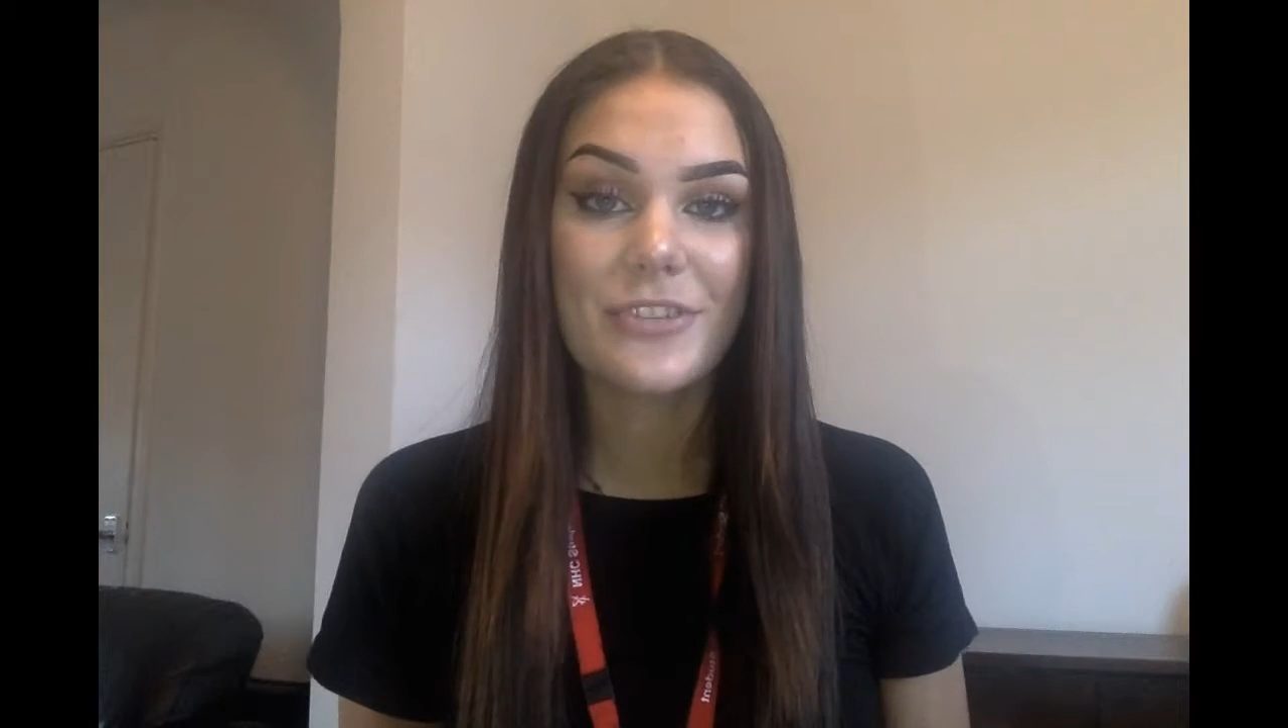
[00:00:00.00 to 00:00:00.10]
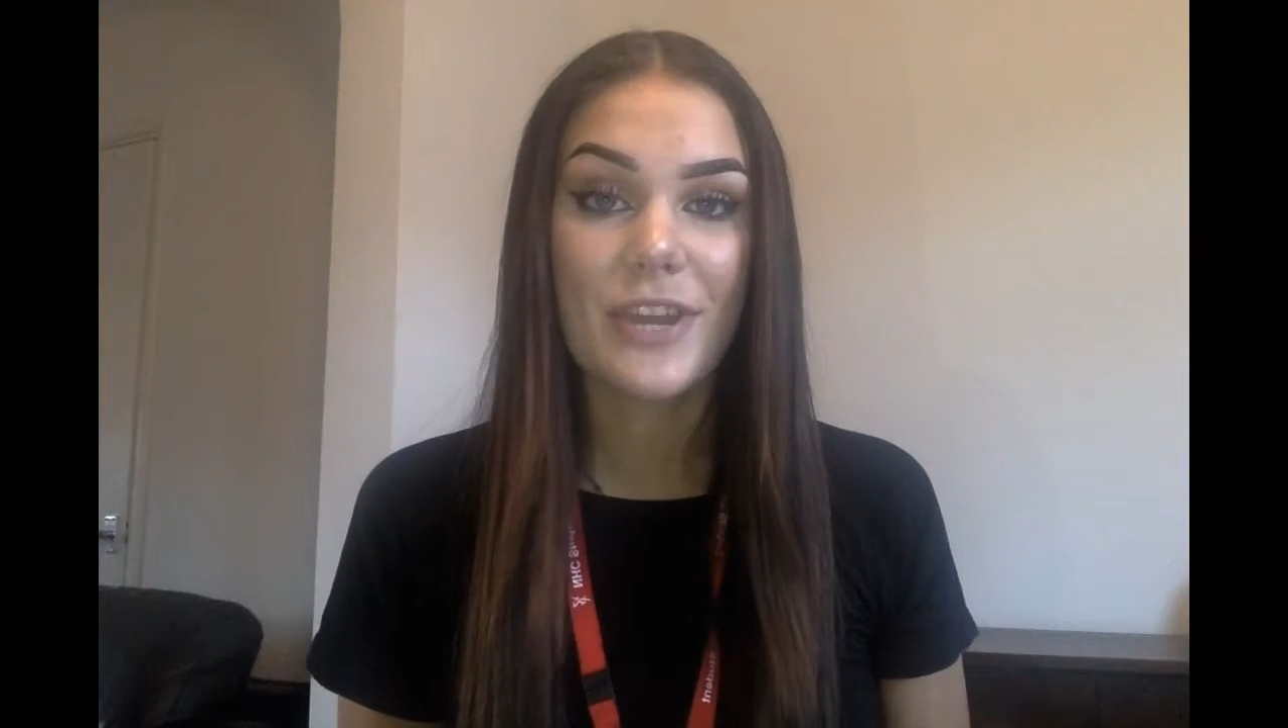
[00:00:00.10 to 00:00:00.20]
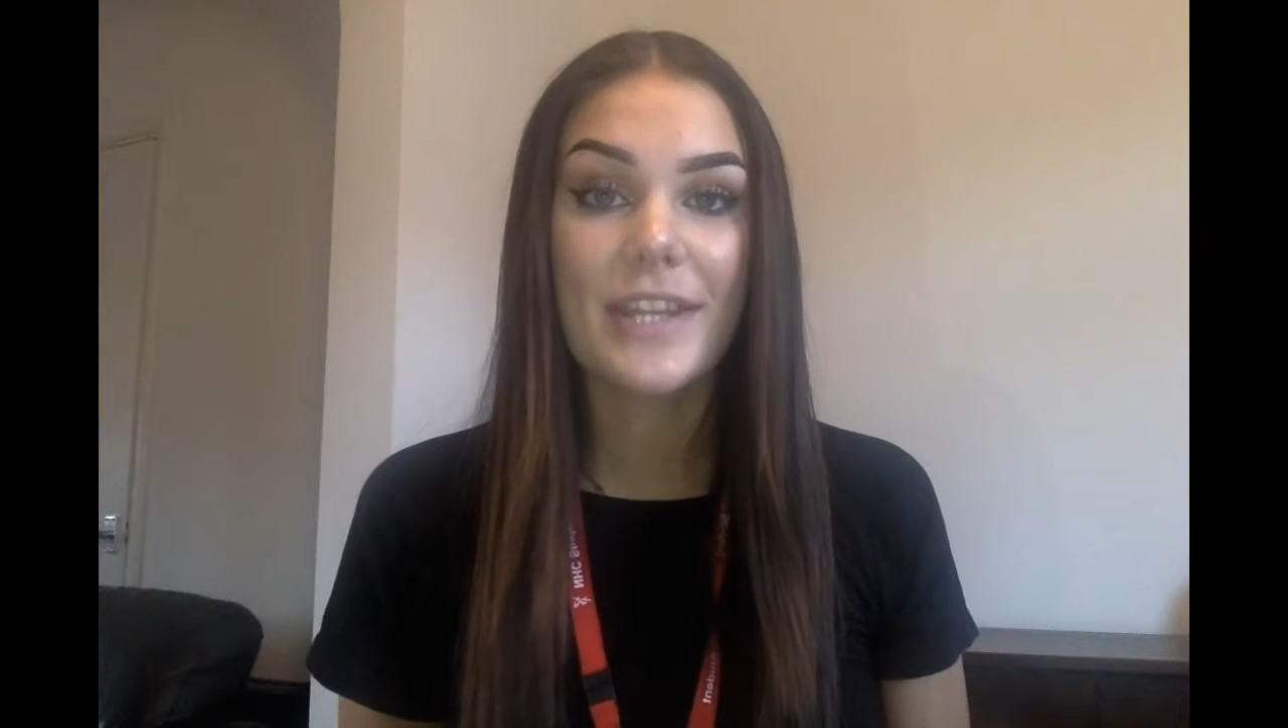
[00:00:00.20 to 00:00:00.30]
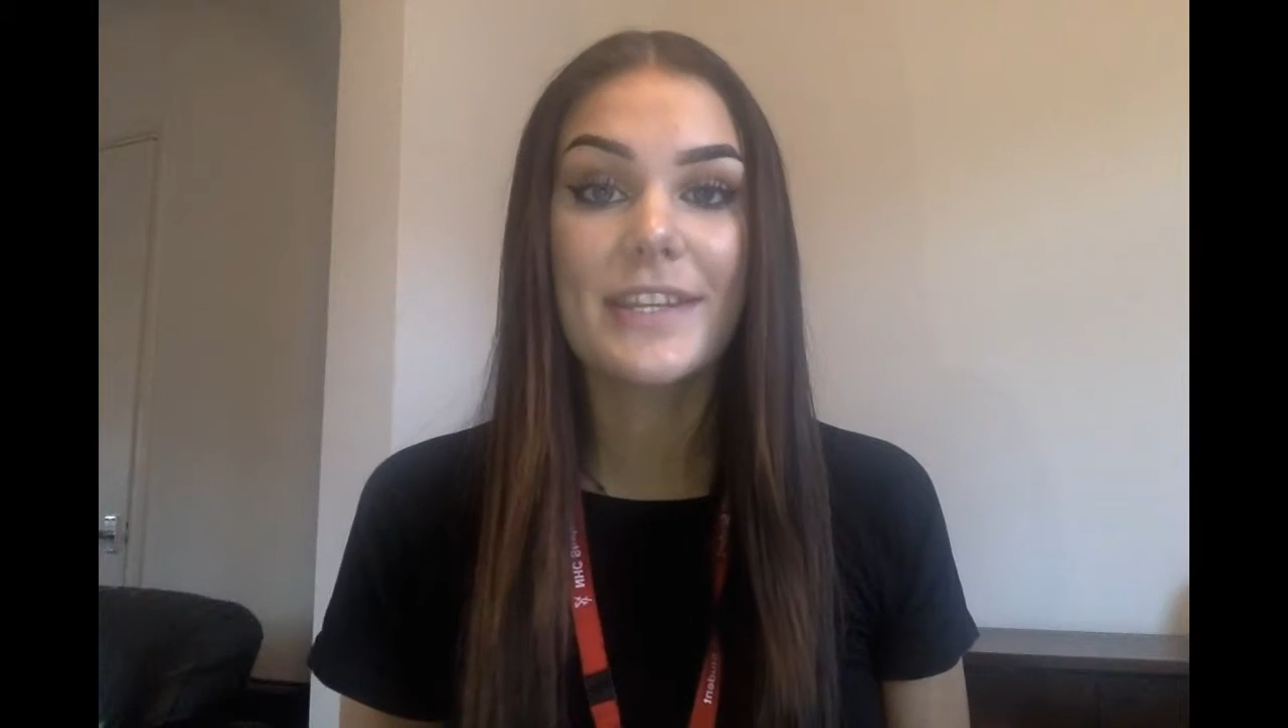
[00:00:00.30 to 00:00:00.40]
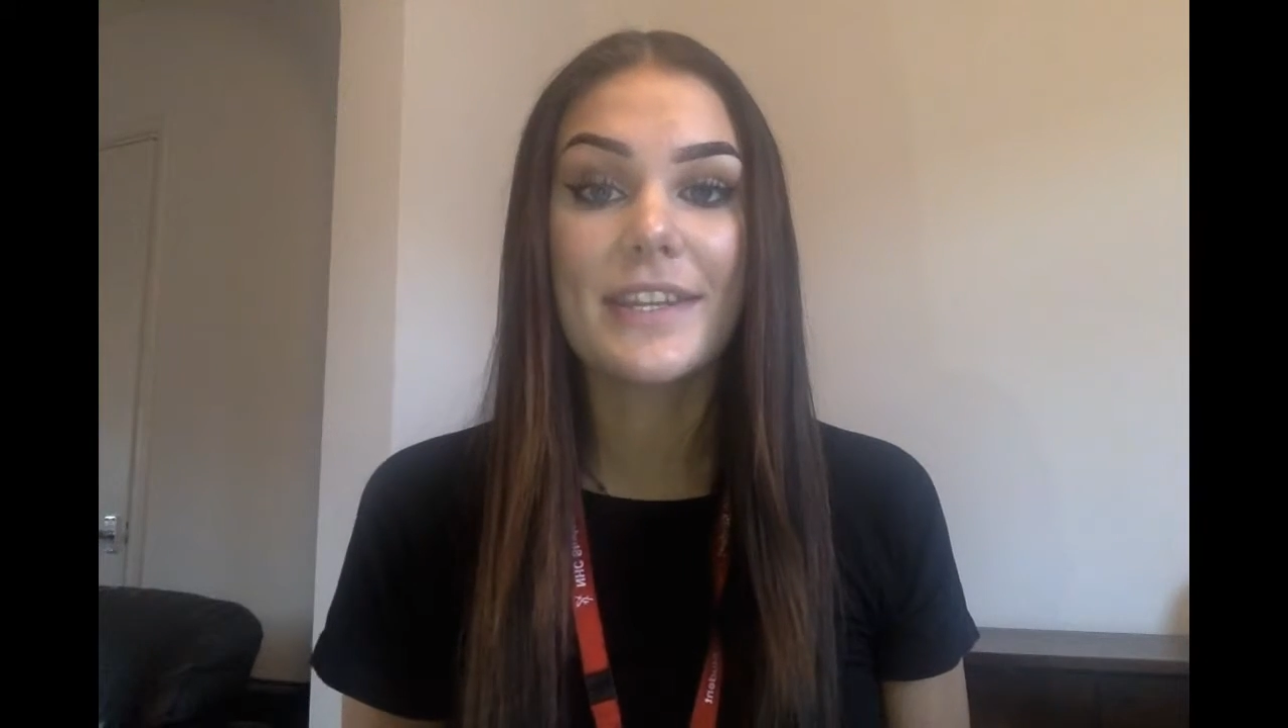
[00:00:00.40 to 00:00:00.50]

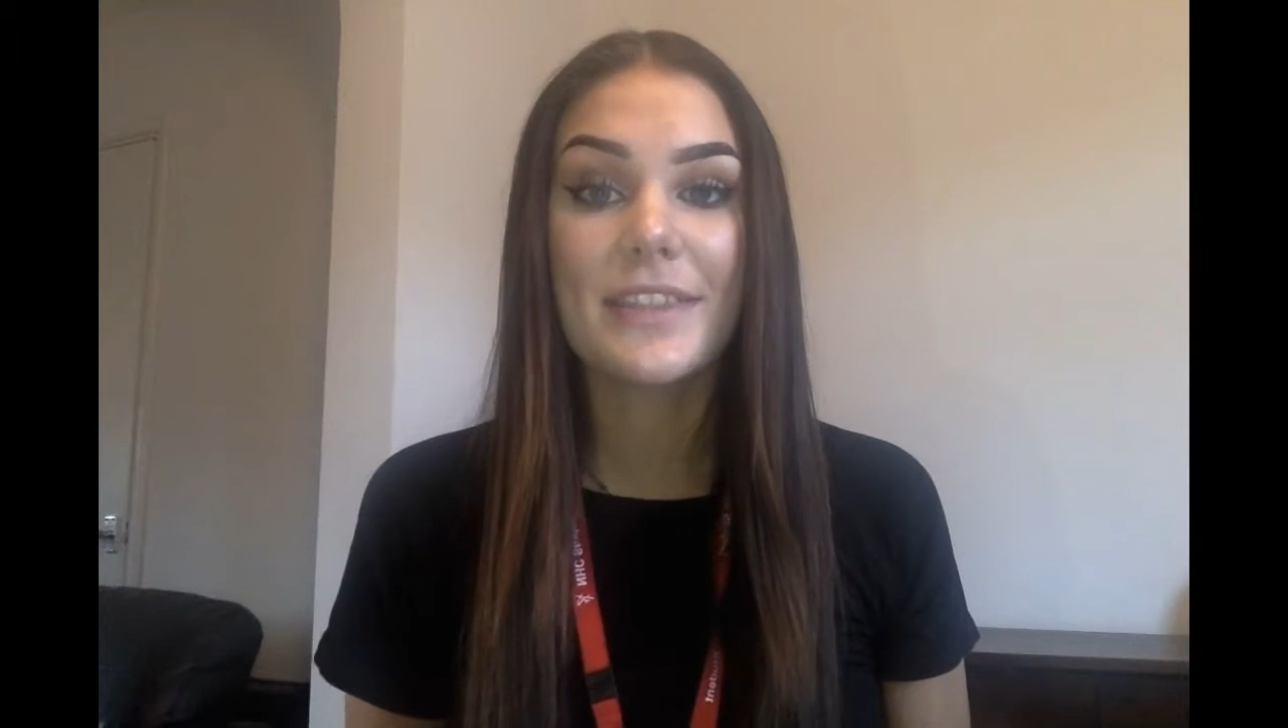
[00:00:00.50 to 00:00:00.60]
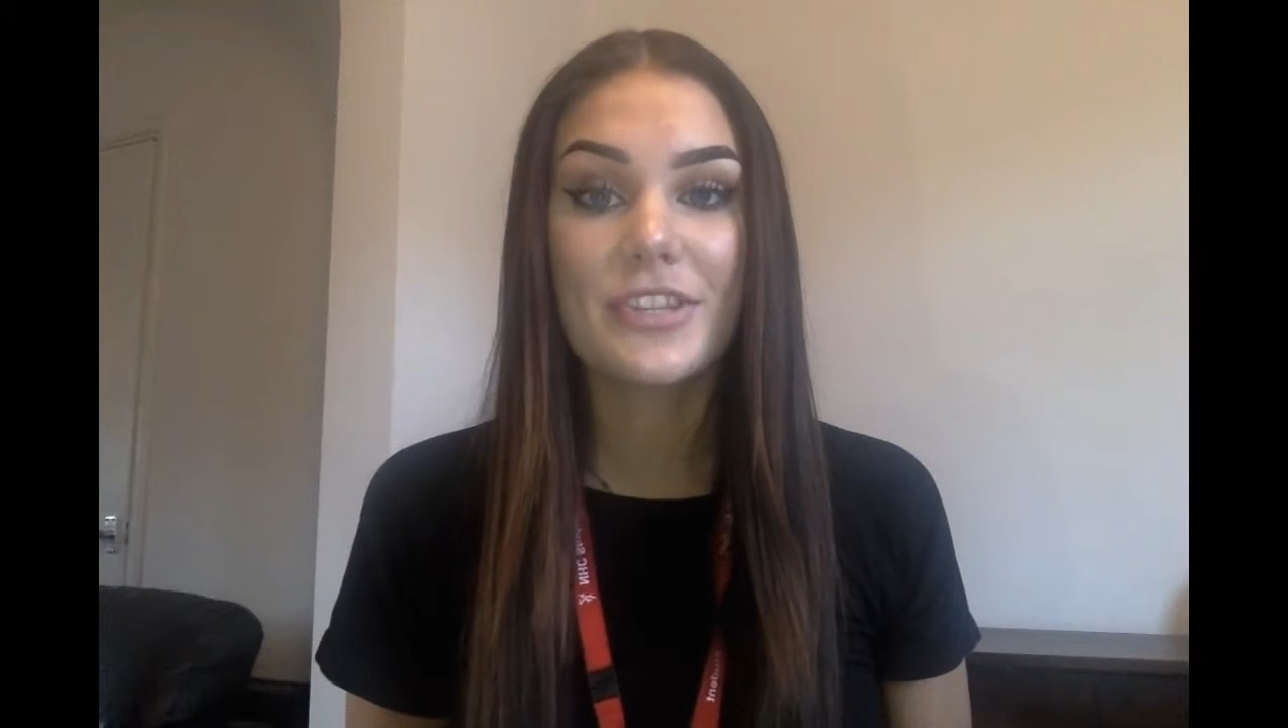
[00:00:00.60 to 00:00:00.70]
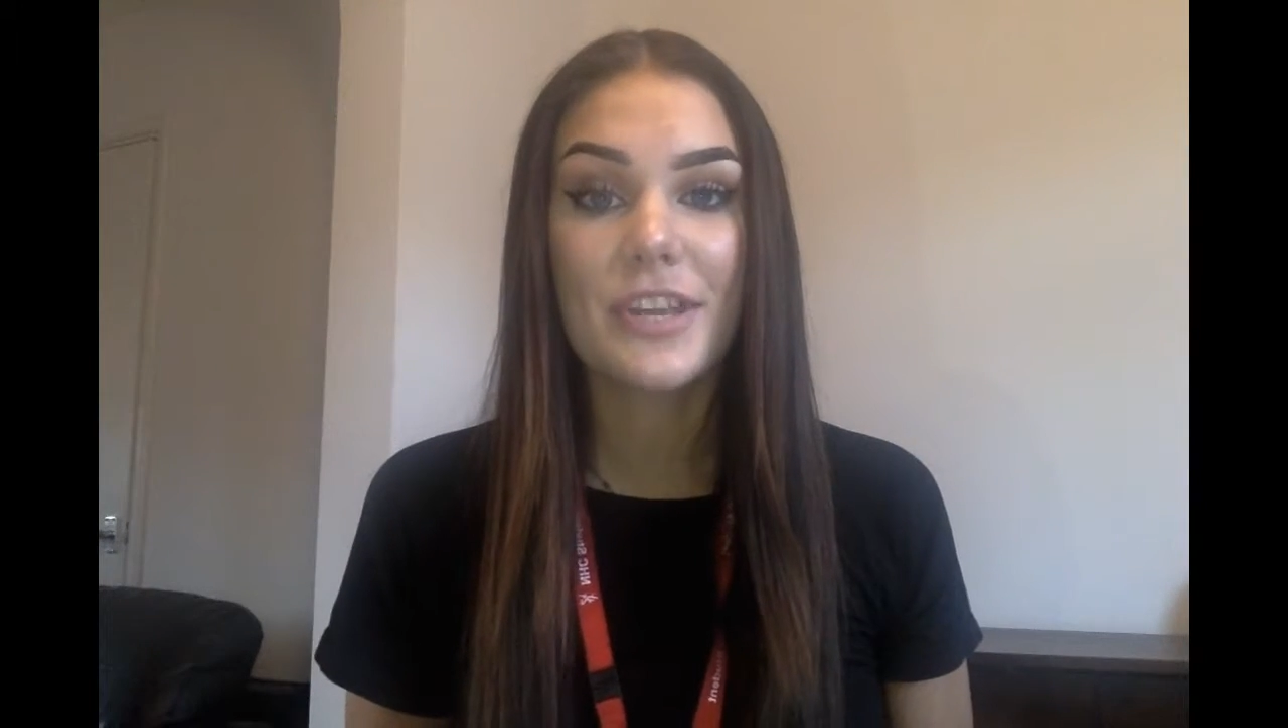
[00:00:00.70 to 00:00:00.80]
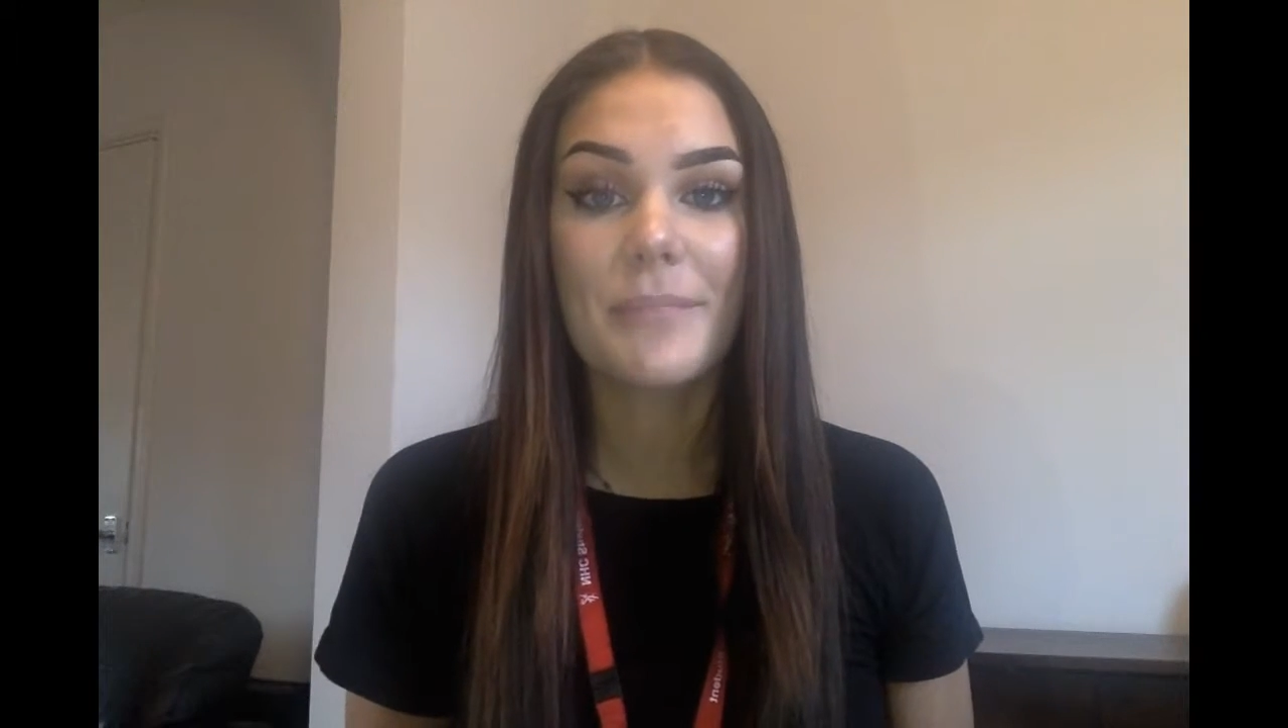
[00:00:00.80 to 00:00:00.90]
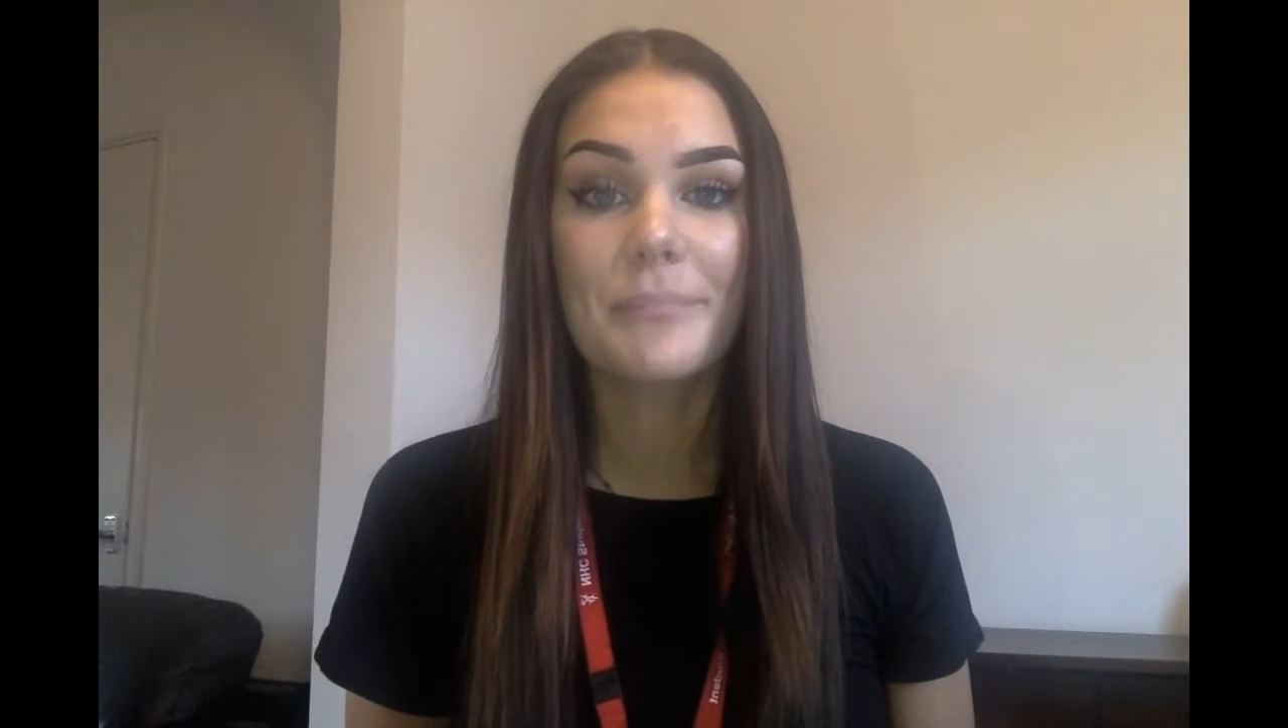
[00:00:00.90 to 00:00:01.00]
training in the
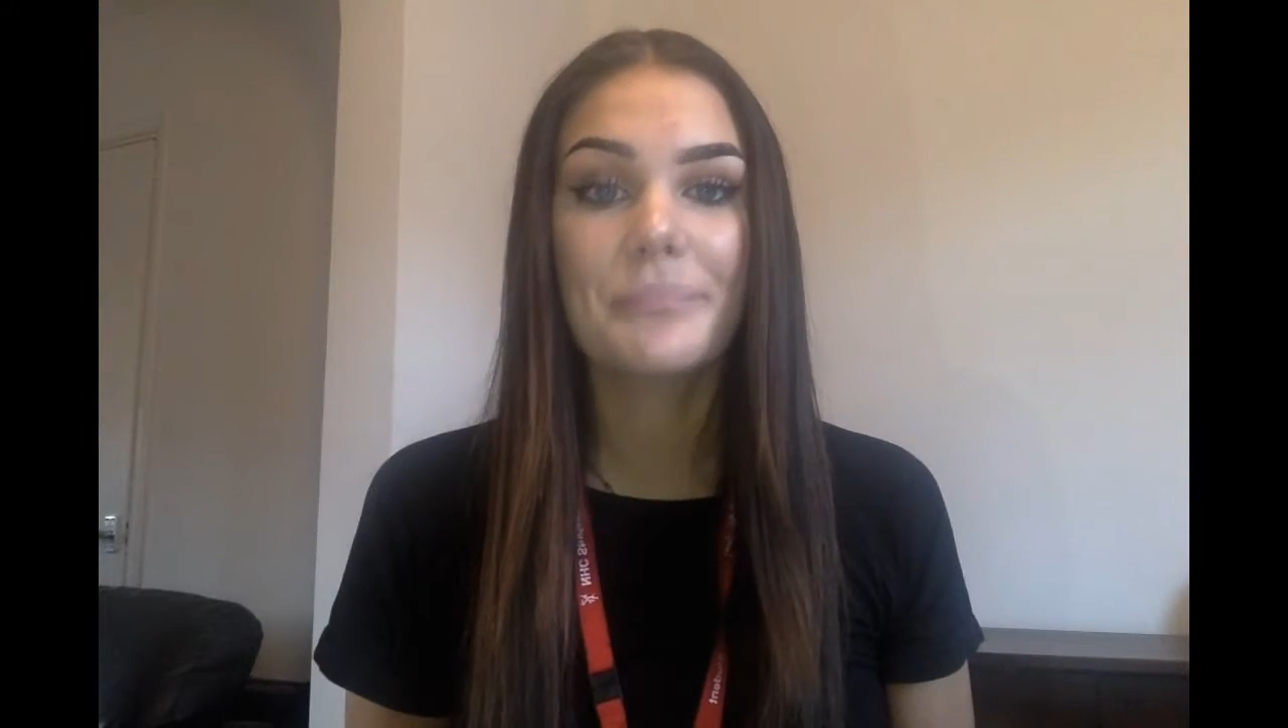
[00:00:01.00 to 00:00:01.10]
gym.